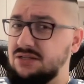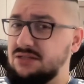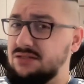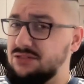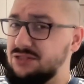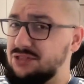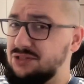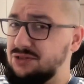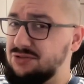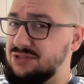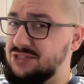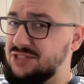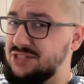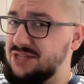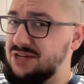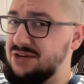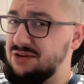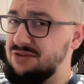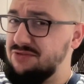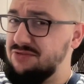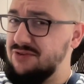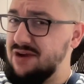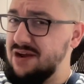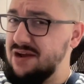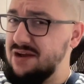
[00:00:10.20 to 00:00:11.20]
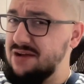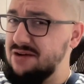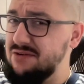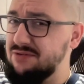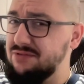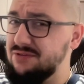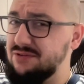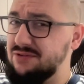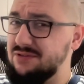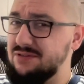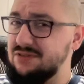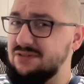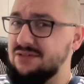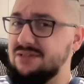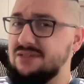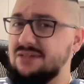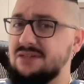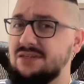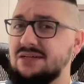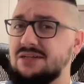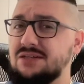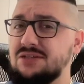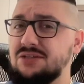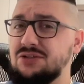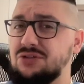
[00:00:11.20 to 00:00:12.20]
So stick around.
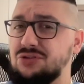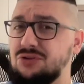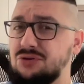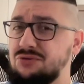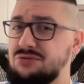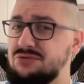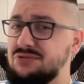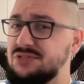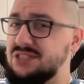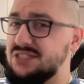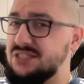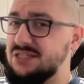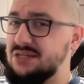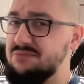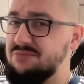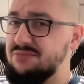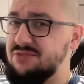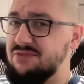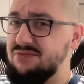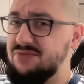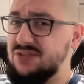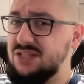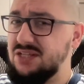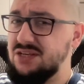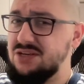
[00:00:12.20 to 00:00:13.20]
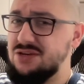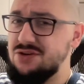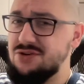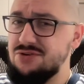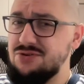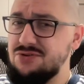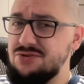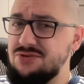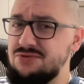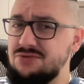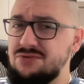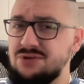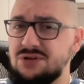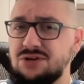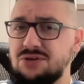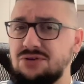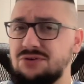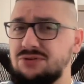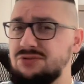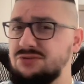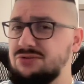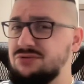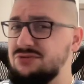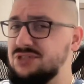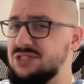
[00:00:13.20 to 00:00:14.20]
Don't skip the video and go
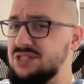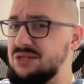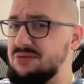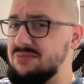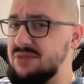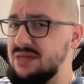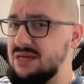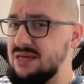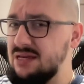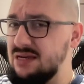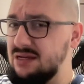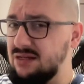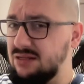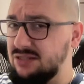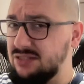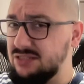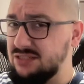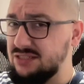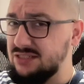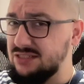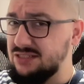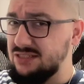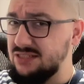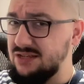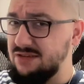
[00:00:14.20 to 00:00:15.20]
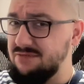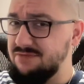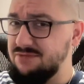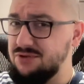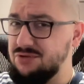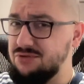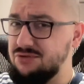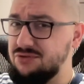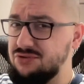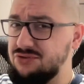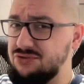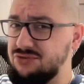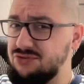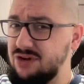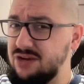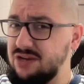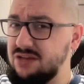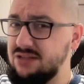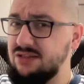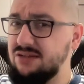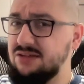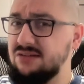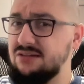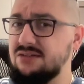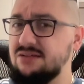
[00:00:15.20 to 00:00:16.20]
and do something else. If you're a
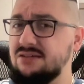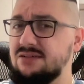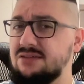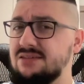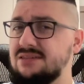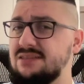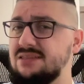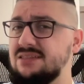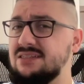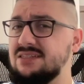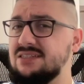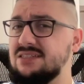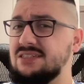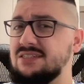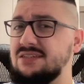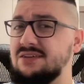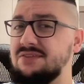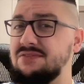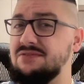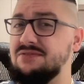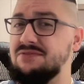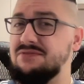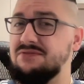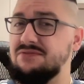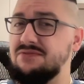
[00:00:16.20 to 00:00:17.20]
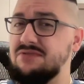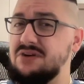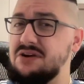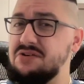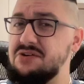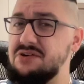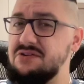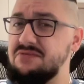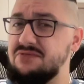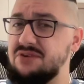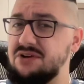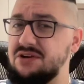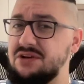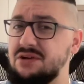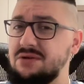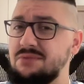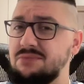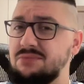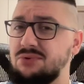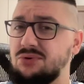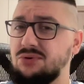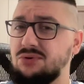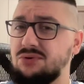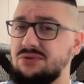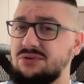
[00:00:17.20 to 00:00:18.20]
trader, this is a very, very
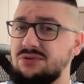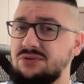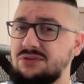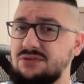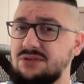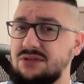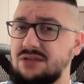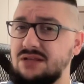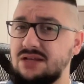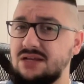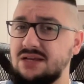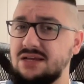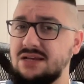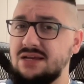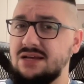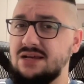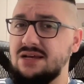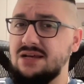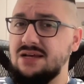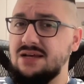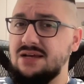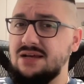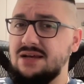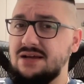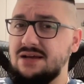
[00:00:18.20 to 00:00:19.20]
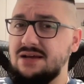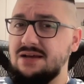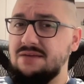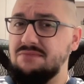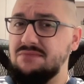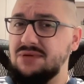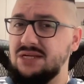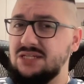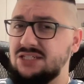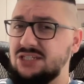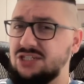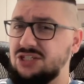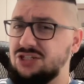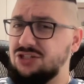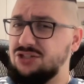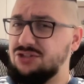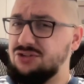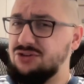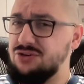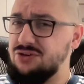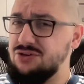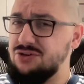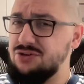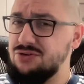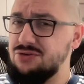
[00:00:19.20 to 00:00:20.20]
important message
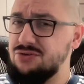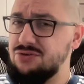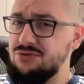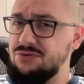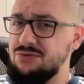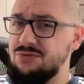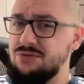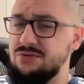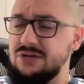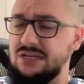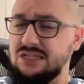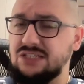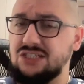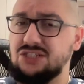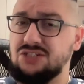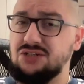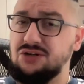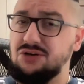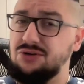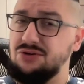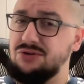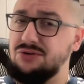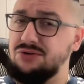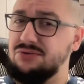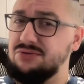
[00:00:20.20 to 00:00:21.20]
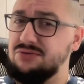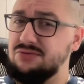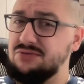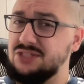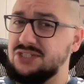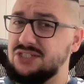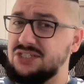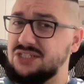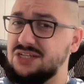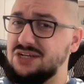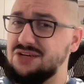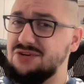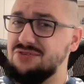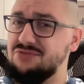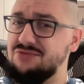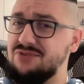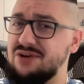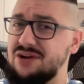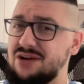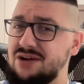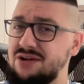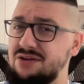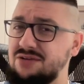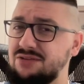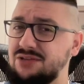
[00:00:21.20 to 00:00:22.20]
to you. So stick
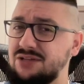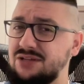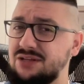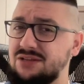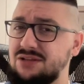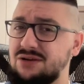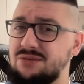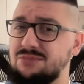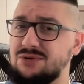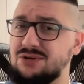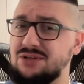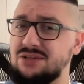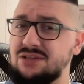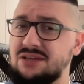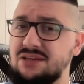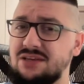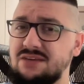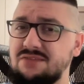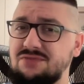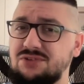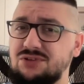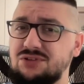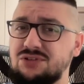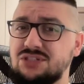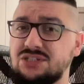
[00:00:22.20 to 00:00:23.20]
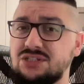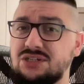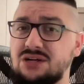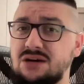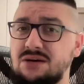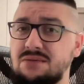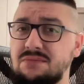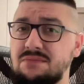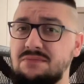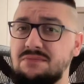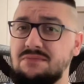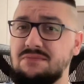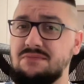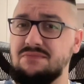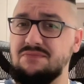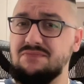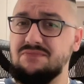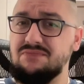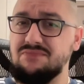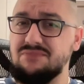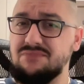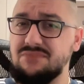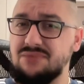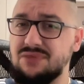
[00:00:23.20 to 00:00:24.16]
around and I'm going to give you some